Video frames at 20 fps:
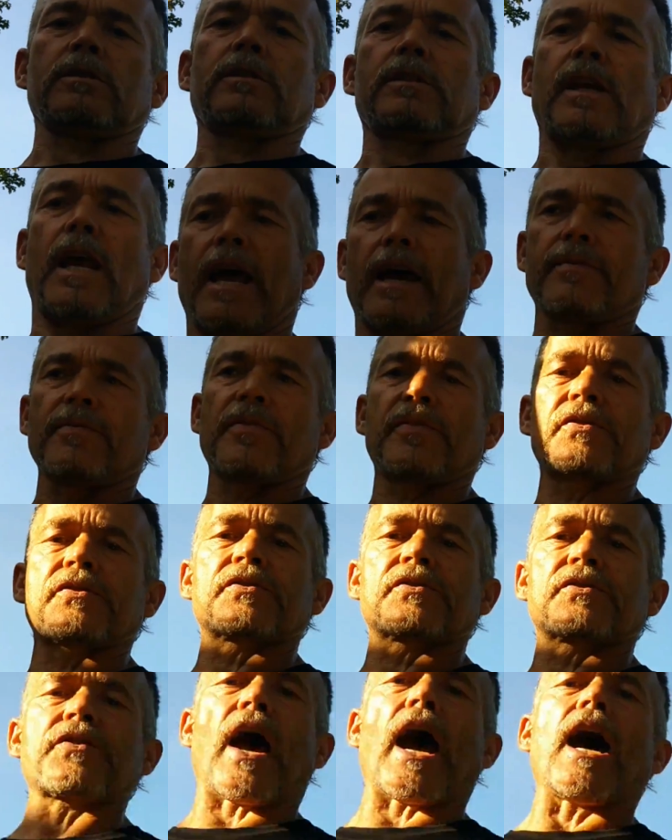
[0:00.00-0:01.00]
and
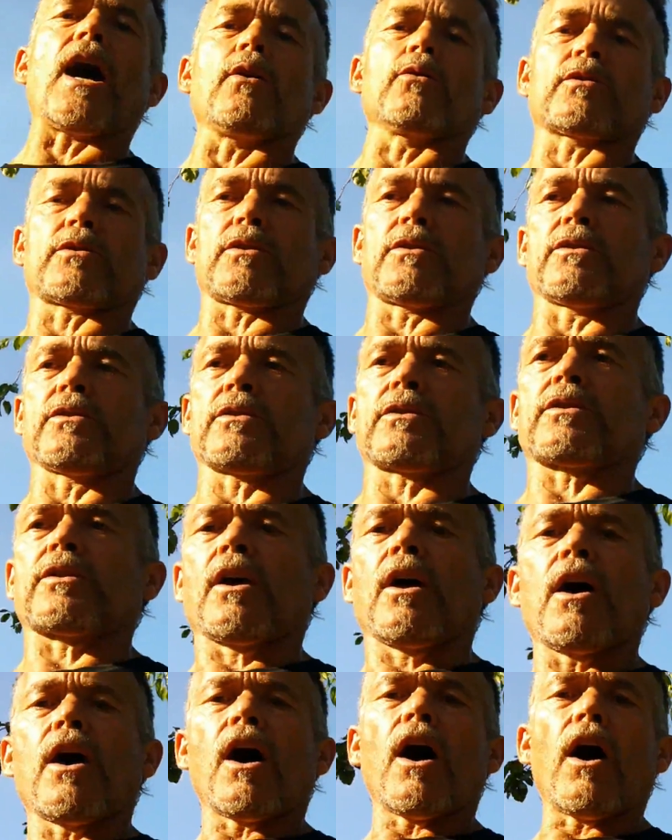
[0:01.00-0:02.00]
thousands
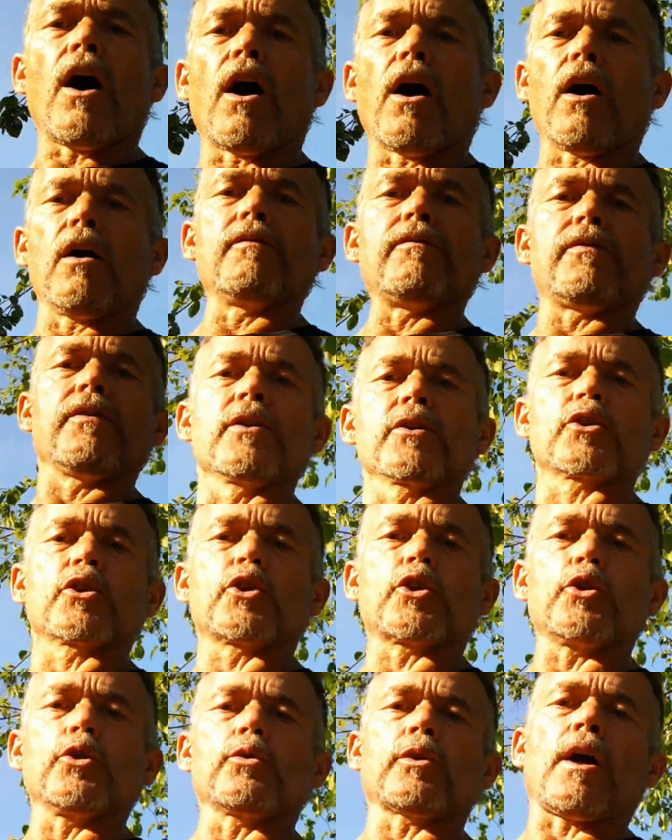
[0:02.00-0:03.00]
of
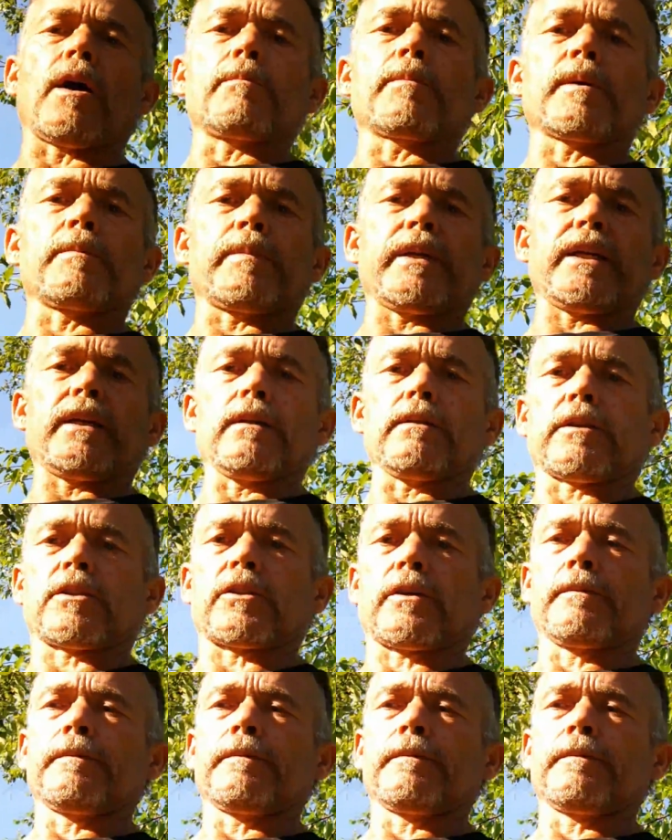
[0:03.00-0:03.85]
cucumber beetles.